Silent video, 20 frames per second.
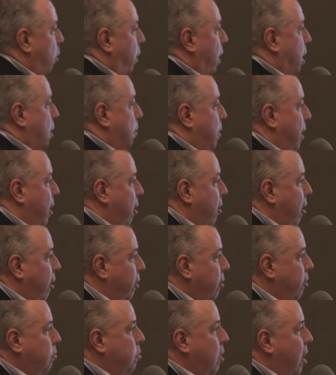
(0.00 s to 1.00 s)
we compare
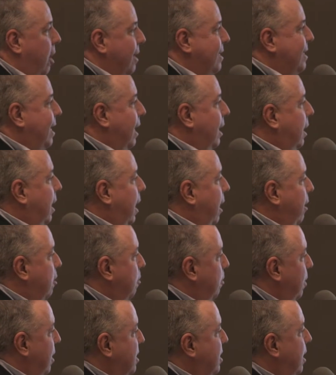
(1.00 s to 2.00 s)
other products that claim to
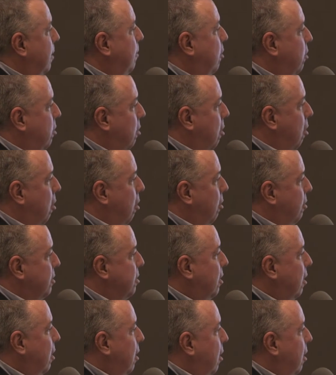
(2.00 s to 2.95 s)
be similar to ours,